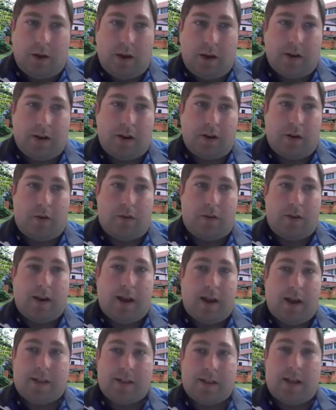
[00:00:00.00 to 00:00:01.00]
Go ahead and go to the
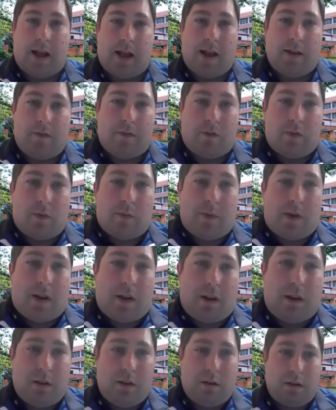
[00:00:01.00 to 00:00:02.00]
next slide for
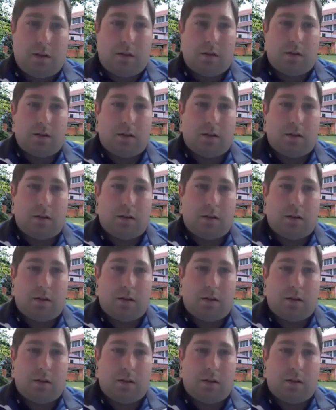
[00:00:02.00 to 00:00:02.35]
me.